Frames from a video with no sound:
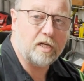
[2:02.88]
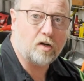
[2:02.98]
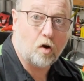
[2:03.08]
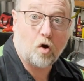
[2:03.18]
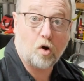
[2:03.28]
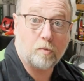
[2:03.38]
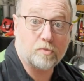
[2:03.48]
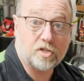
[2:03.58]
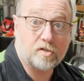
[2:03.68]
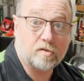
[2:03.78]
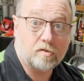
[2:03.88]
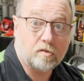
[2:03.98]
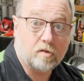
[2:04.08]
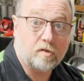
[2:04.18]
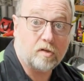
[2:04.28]
it arms
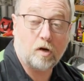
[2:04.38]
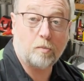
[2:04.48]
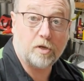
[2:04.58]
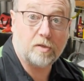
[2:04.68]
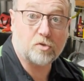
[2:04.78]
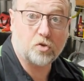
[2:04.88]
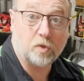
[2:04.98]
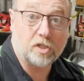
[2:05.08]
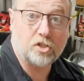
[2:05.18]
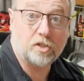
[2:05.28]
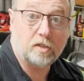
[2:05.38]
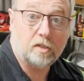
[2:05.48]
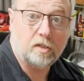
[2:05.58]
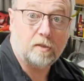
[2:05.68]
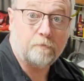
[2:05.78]
the R P M switch.
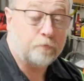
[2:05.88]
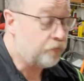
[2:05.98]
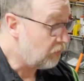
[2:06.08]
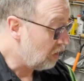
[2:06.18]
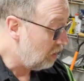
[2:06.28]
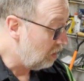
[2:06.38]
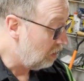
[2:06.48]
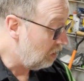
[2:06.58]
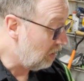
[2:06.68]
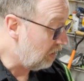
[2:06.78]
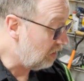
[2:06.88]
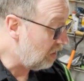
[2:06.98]
And